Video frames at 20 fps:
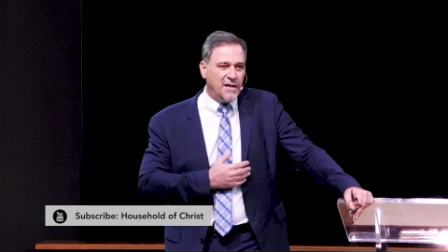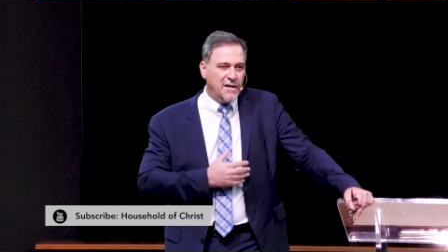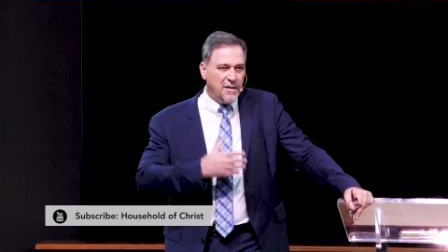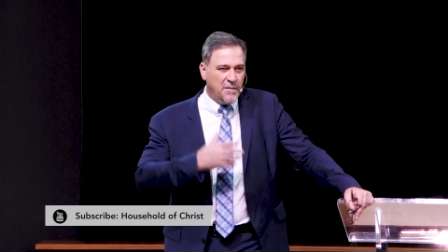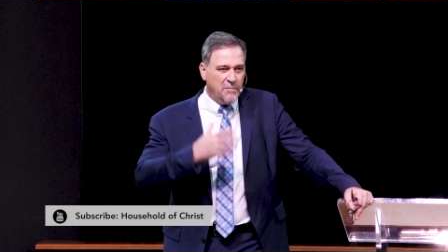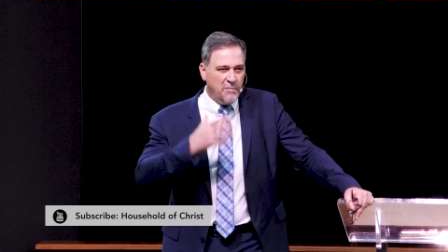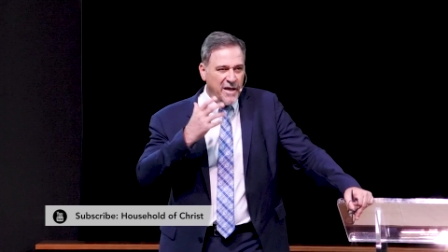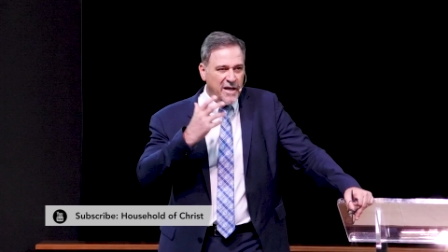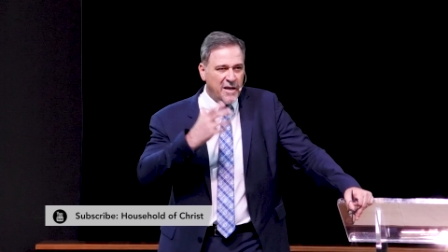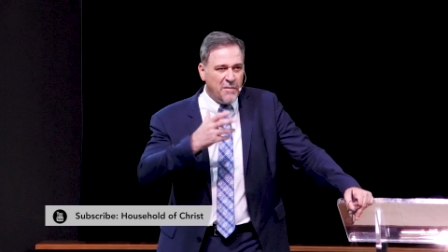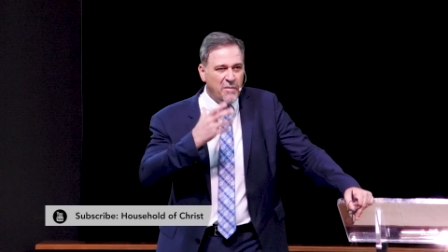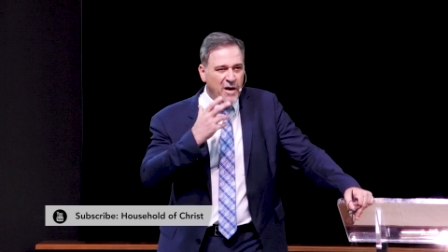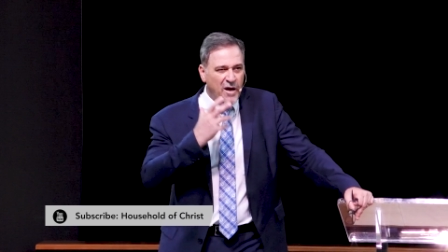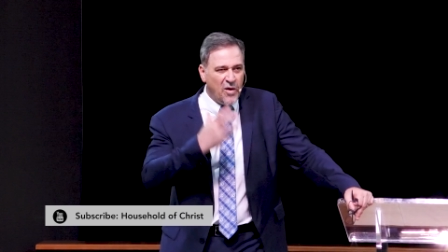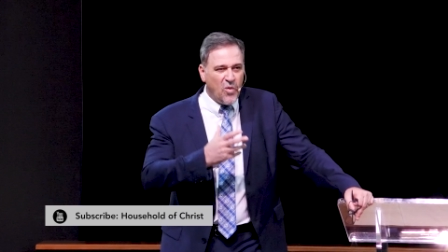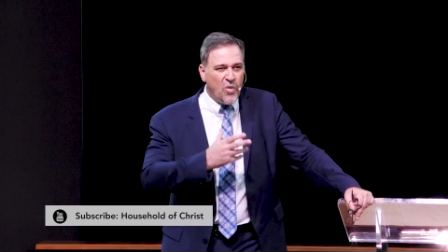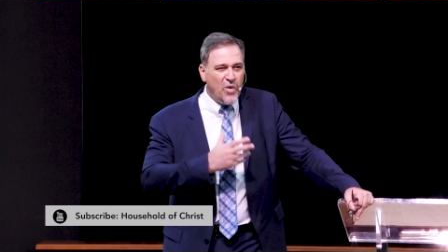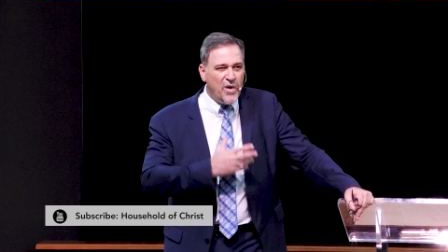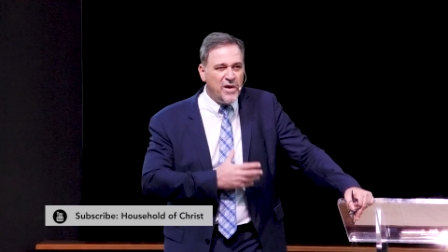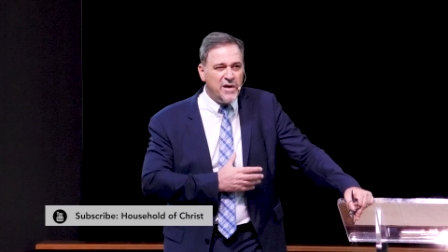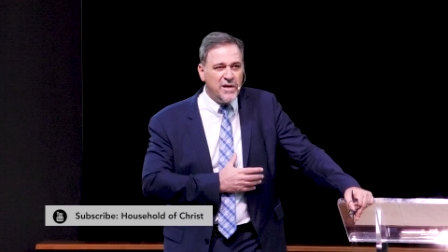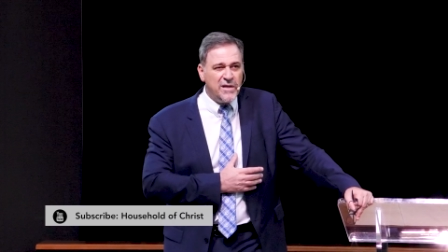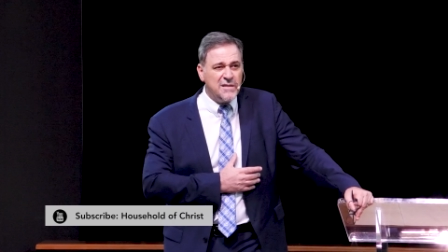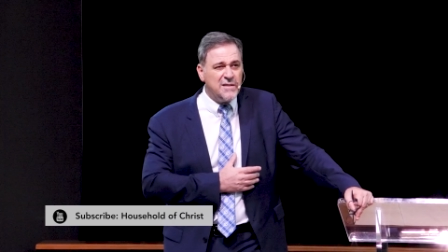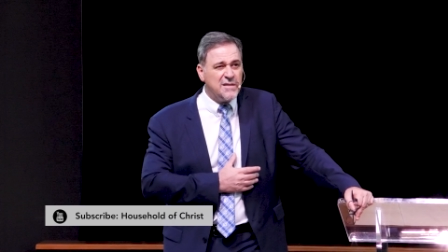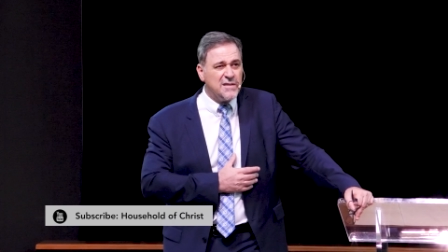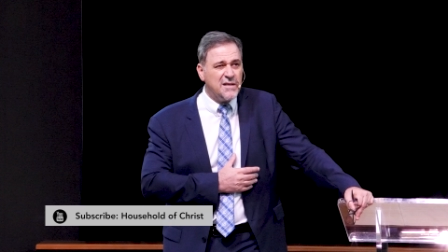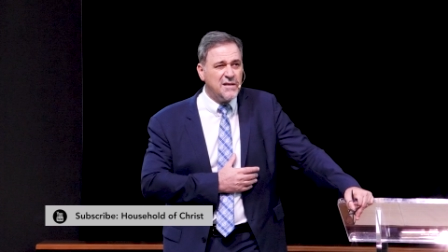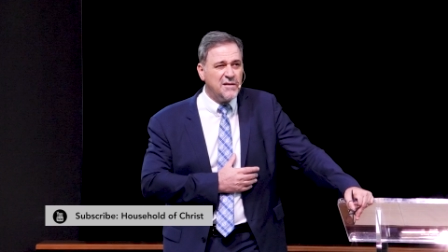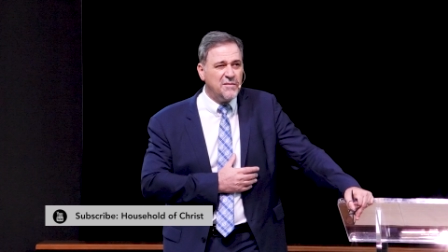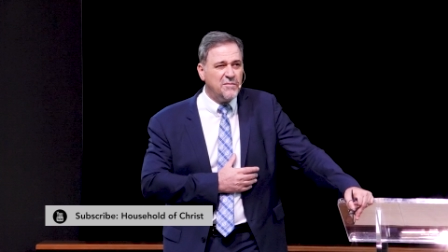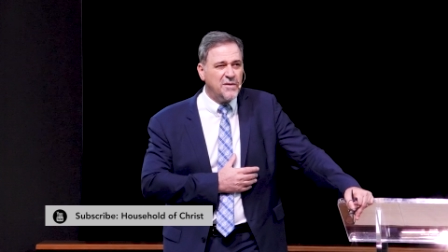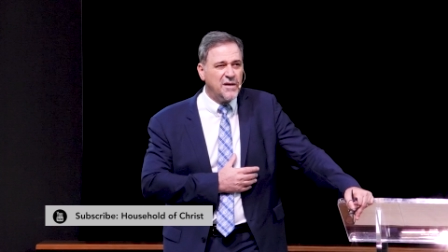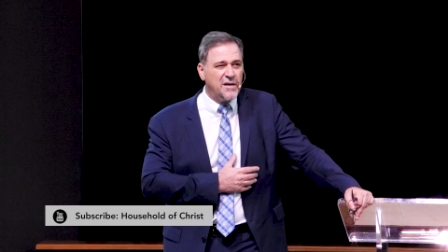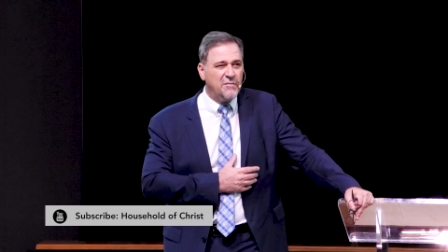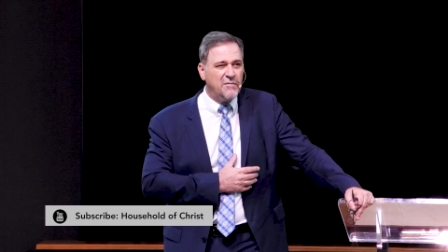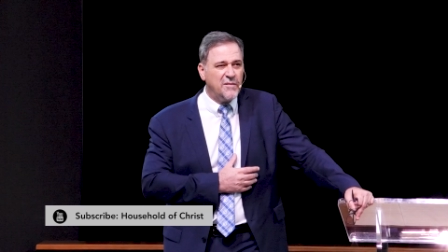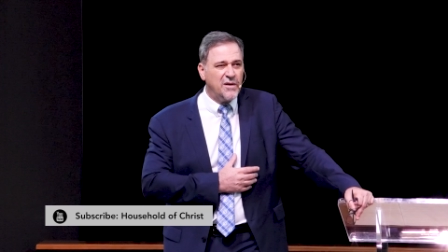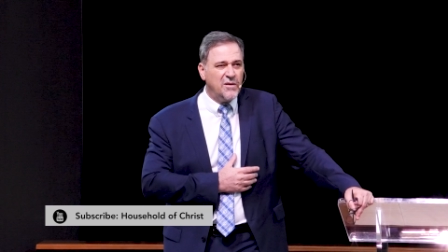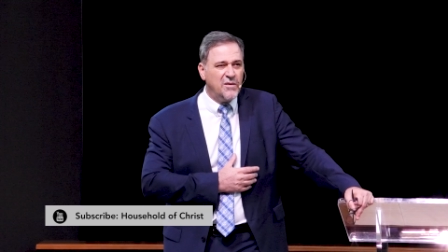Make my words
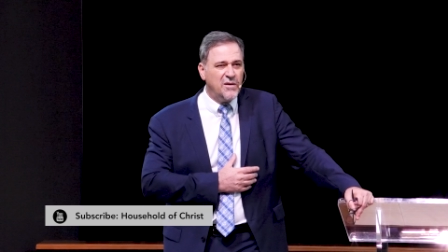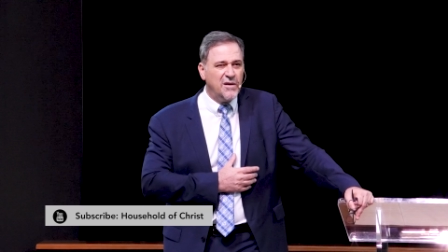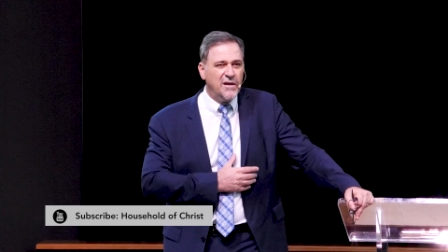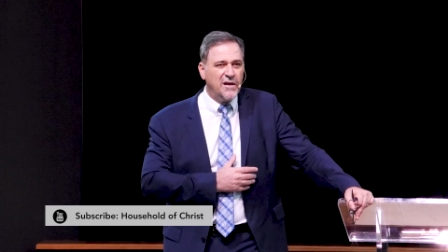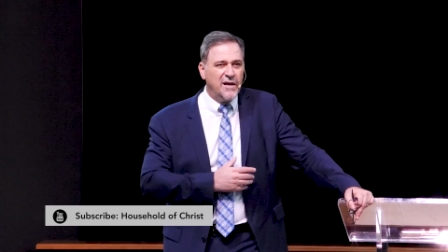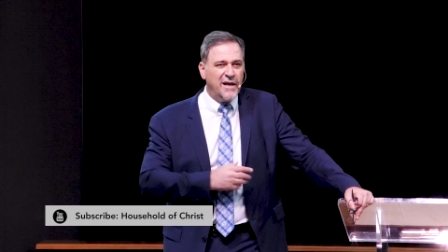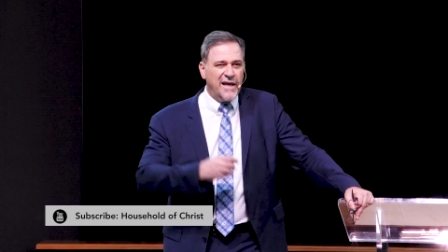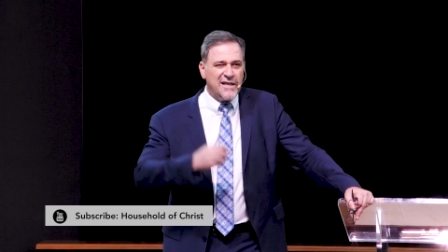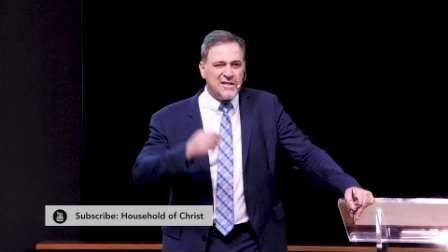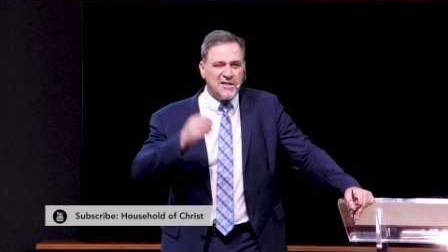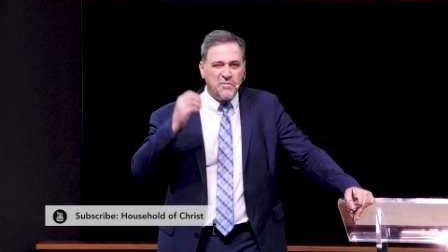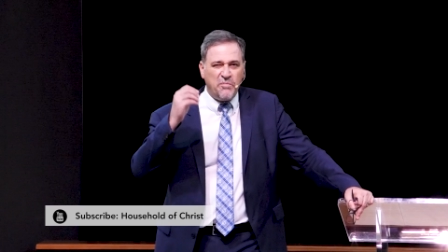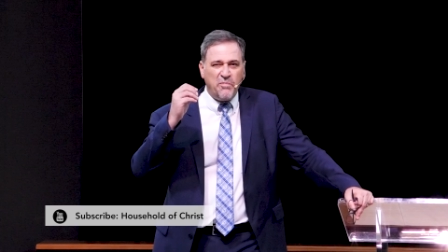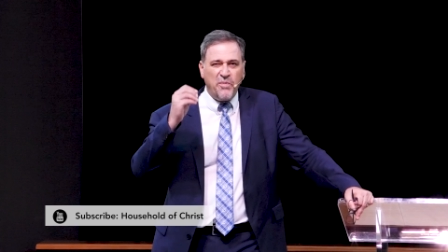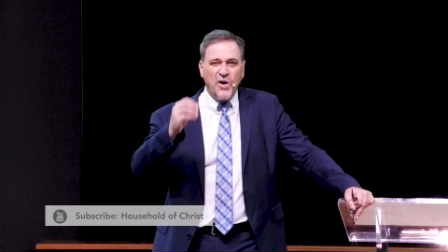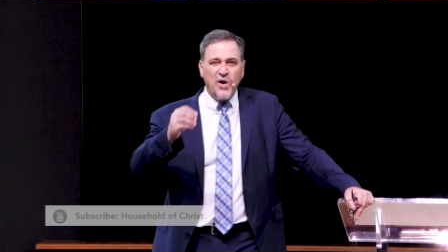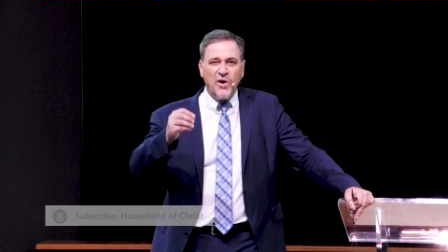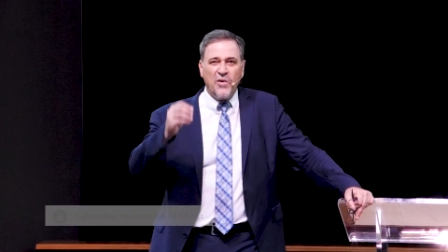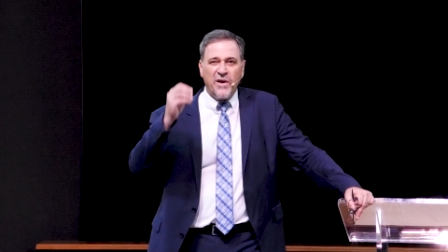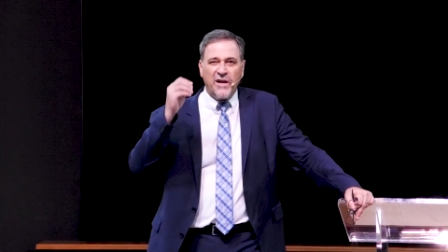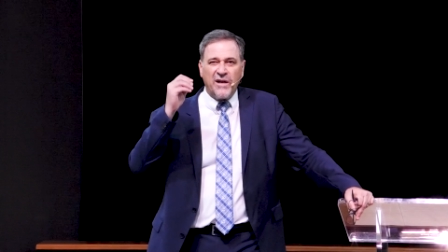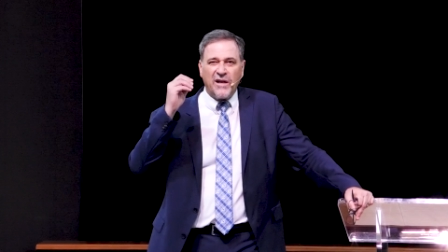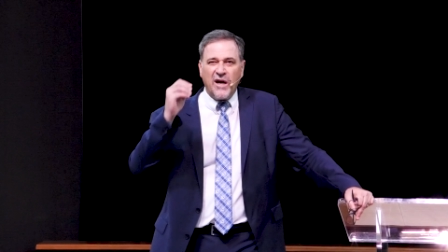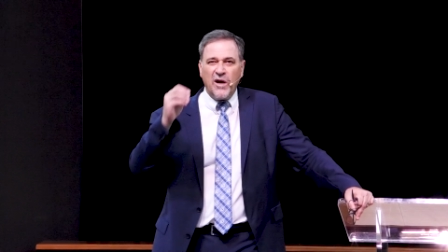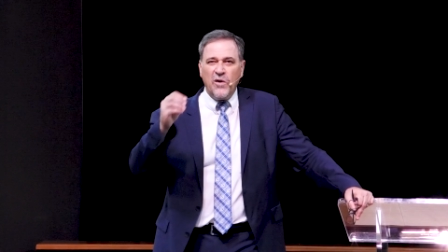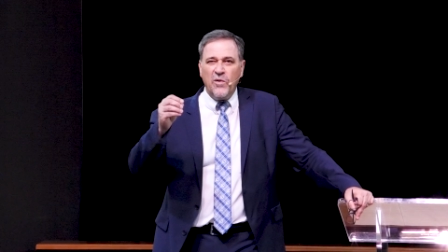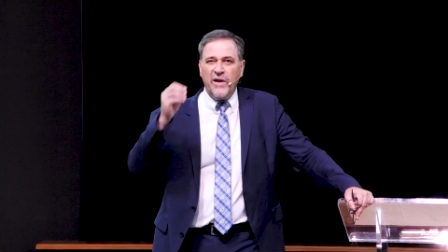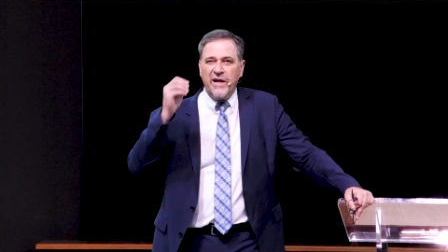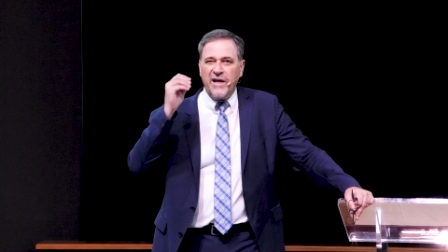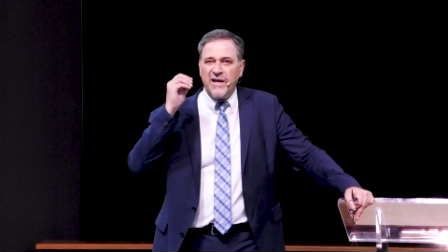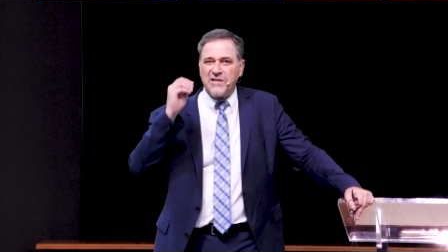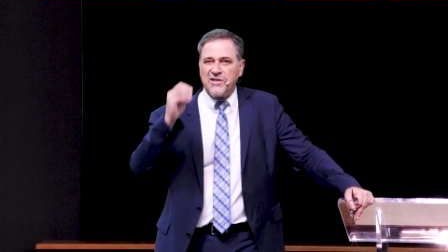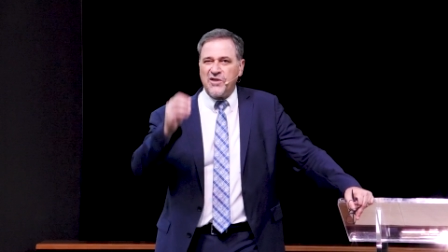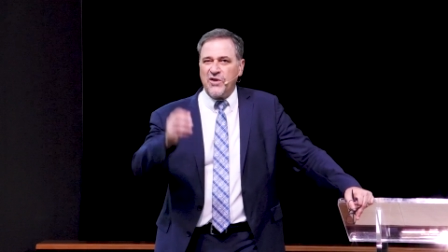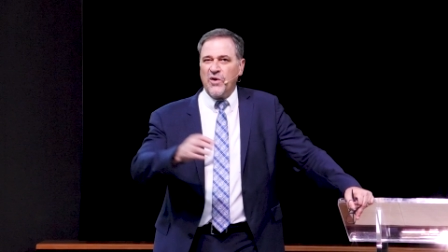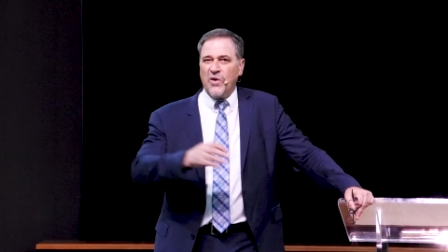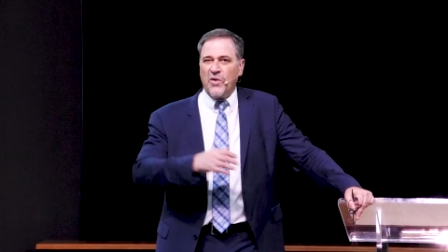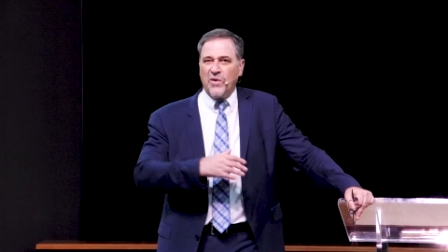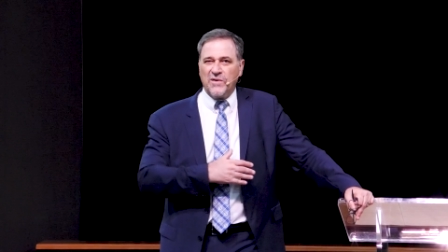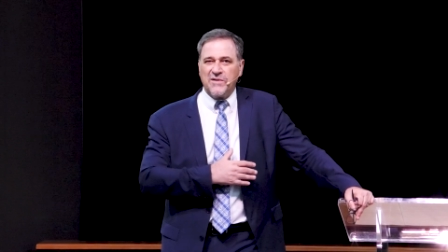as pure and holy as
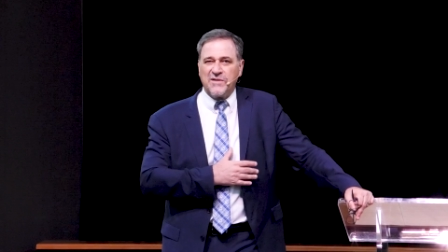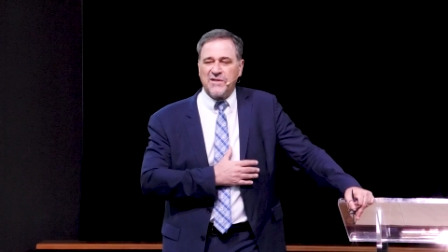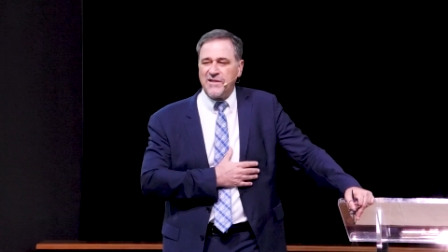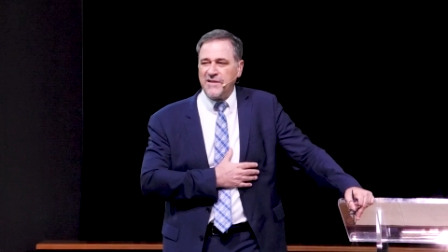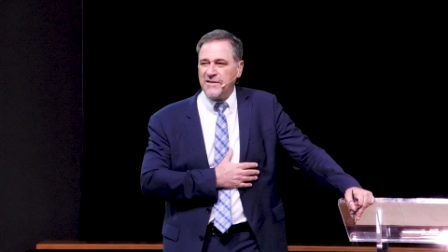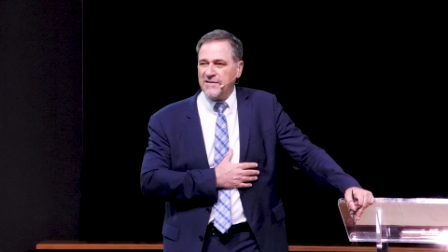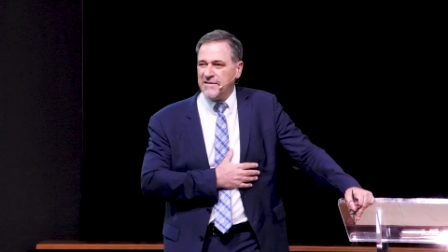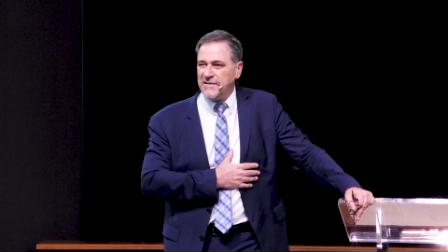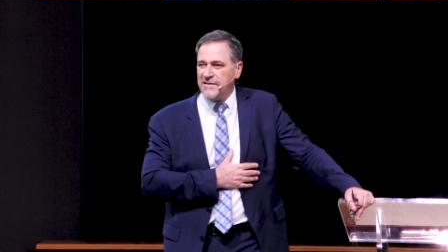yours.